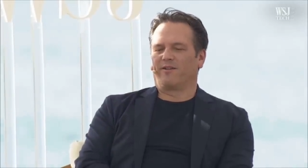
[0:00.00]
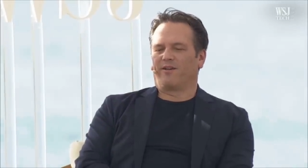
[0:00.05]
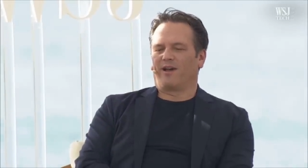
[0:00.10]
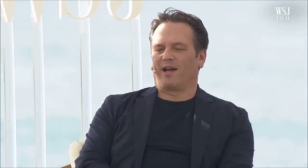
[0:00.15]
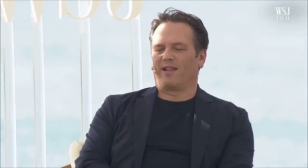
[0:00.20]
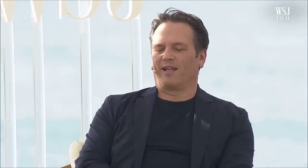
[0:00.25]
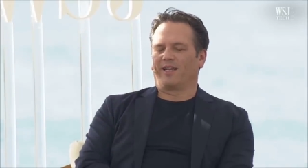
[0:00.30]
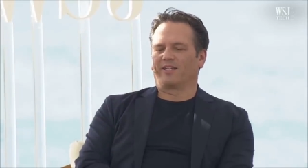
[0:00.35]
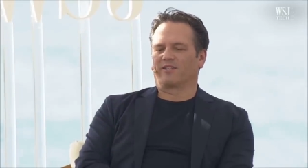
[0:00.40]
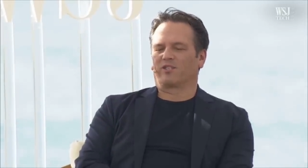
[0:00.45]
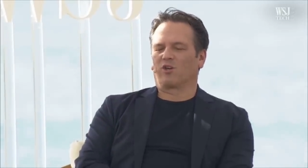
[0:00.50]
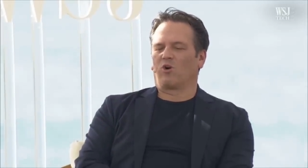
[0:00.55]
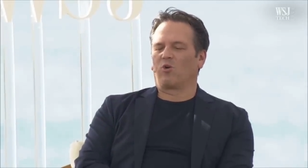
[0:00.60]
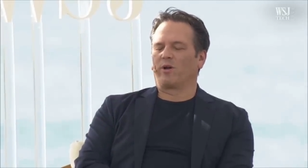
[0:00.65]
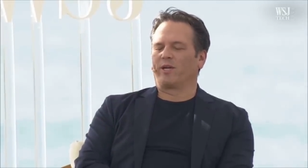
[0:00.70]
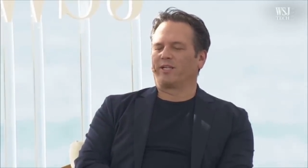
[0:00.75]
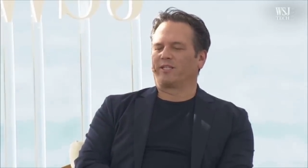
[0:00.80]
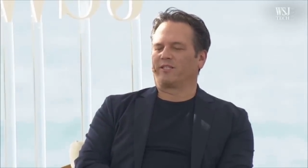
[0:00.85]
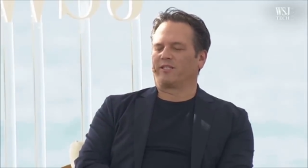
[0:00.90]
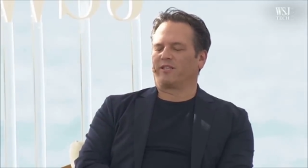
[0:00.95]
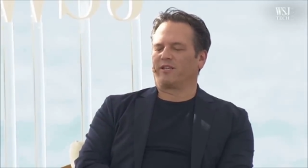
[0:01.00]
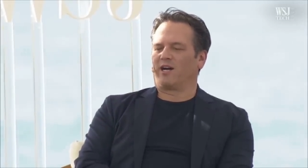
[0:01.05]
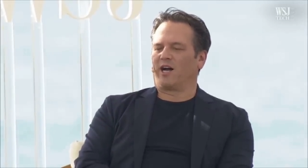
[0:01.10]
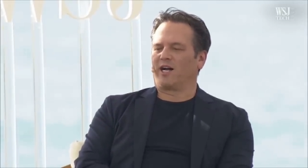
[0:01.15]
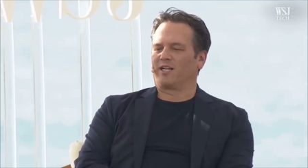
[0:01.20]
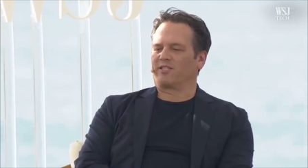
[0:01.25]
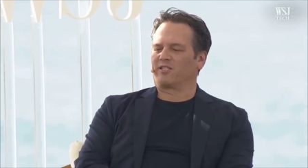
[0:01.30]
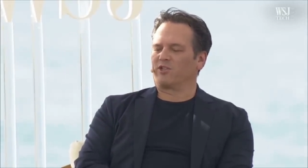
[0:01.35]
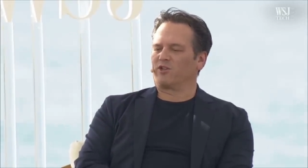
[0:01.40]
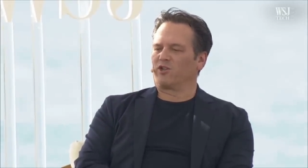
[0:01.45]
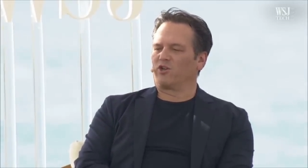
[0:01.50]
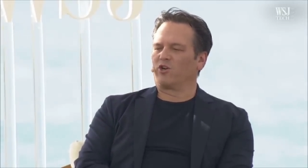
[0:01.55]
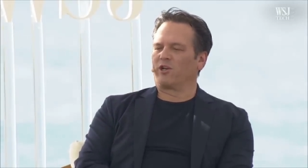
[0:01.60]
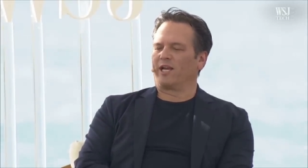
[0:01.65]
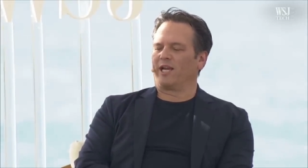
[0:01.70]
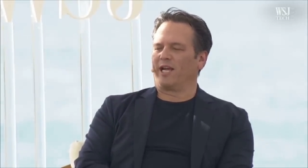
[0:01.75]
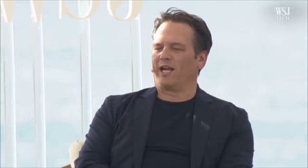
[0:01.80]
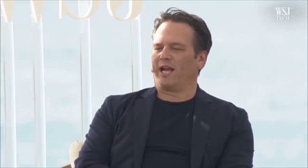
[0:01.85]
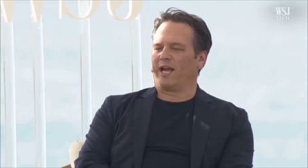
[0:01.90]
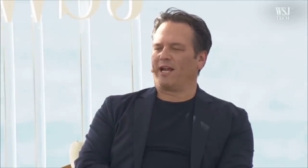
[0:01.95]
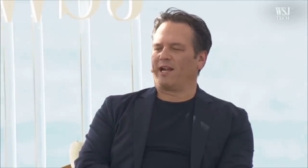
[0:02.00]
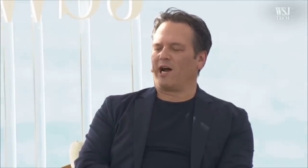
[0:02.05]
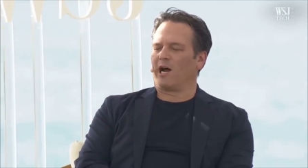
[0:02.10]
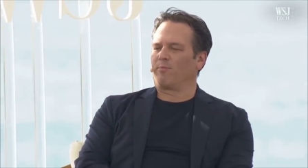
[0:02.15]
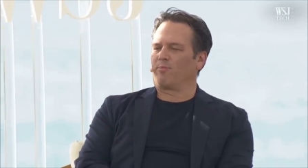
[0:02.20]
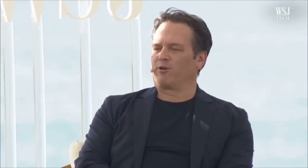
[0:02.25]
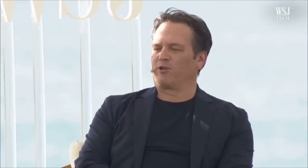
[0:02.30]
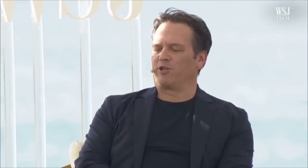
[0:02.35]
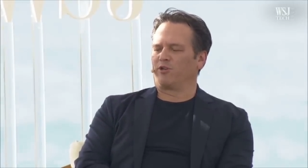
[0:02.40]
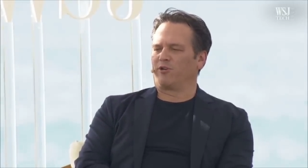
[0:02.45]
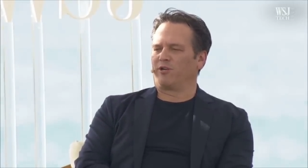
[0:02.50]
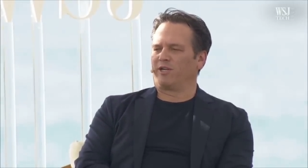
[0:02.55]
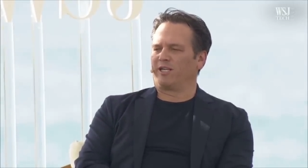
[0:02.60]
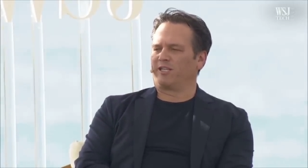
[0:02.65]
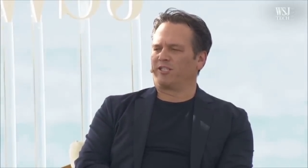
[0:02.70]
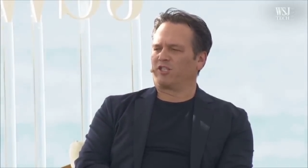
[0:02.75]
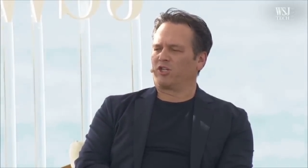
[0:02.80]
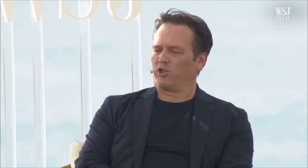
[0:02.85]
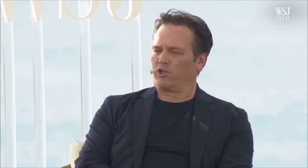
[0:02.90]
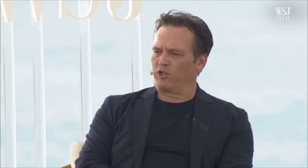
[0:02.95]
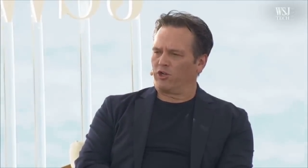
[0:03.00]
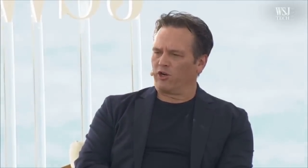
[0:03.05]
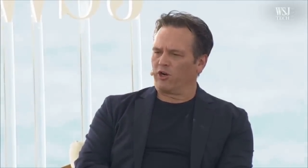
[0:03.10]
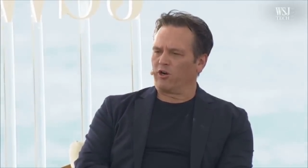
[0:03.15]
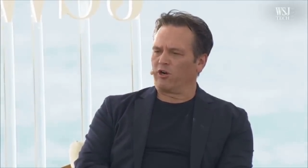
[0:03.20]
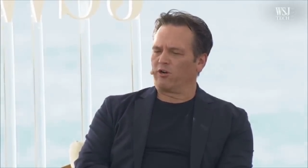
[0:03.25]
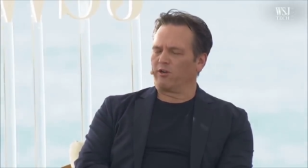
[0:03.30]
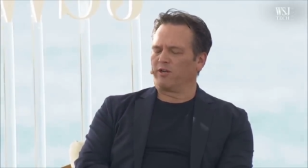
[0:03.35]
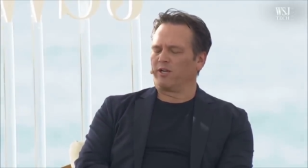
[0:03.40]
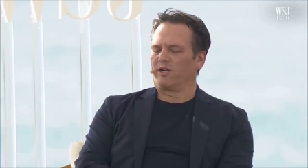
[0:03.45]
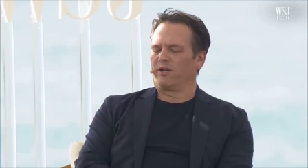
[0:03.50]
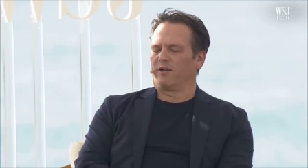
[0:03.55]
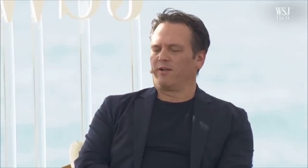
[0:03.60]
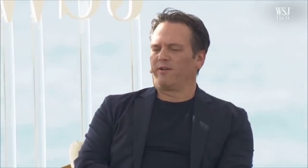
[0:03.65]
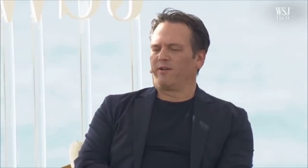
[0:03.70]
I think it's always us looking at opportunities to learn,